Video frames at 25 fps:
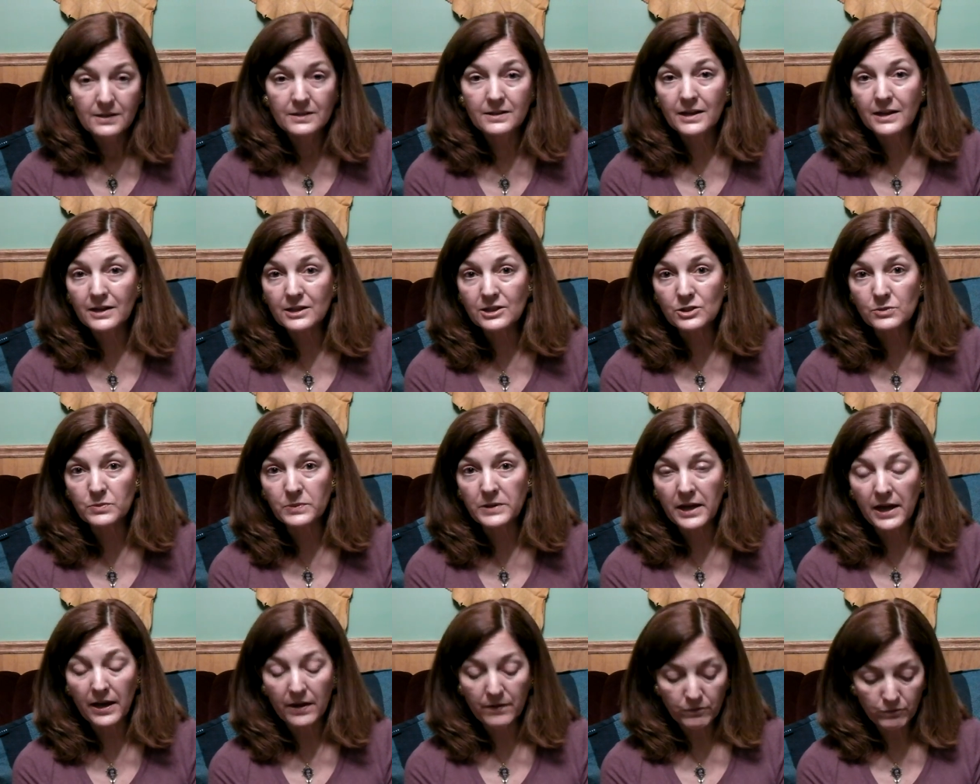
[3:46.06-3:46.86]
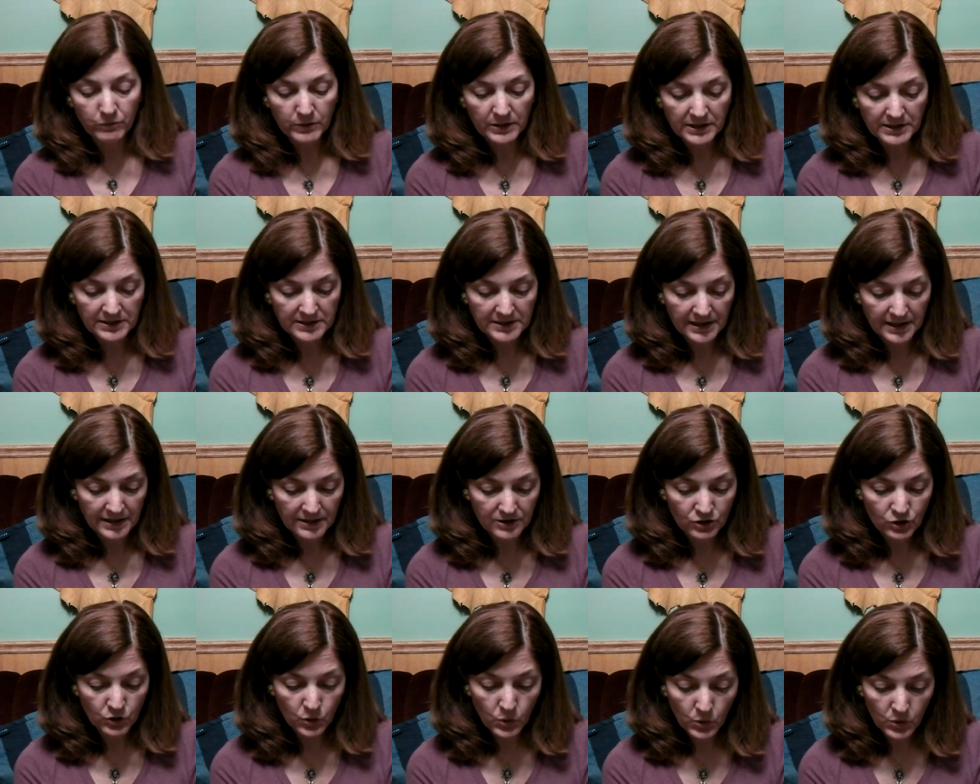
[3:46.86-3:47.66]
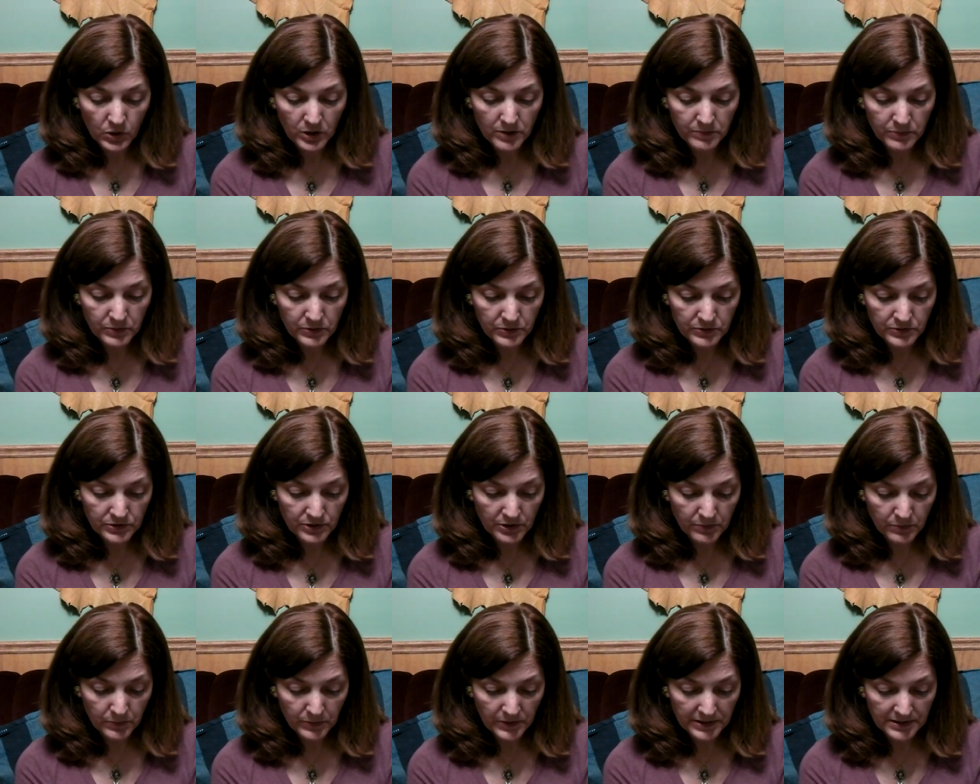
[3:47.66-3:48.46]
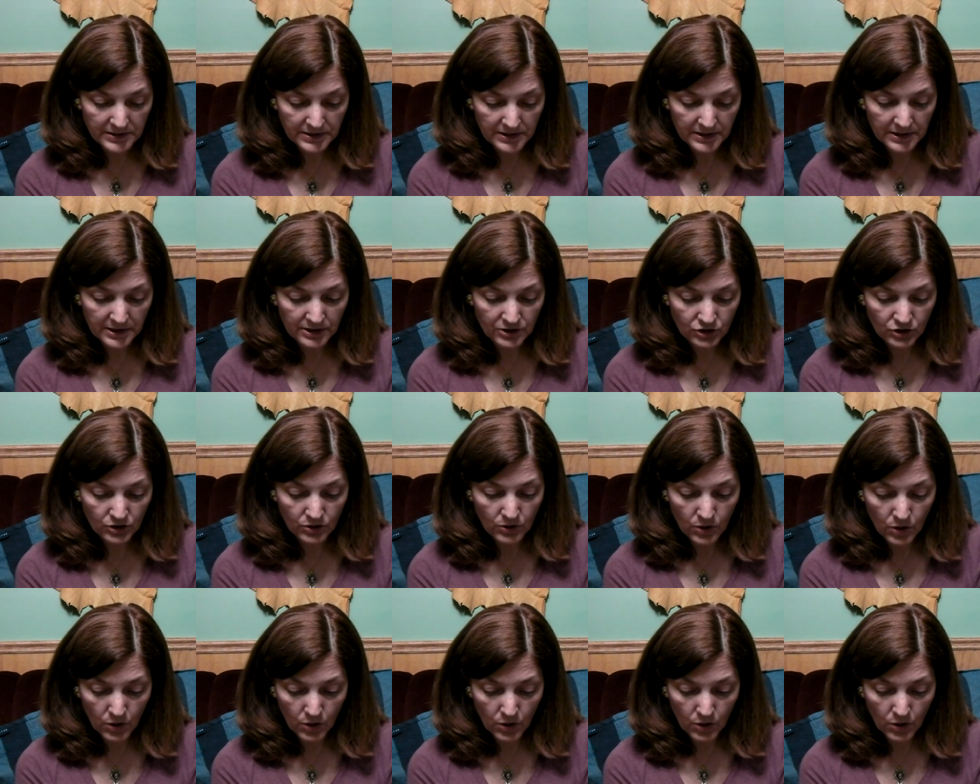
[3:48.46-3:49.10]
Next, we have Rick Santorum, who is our presidential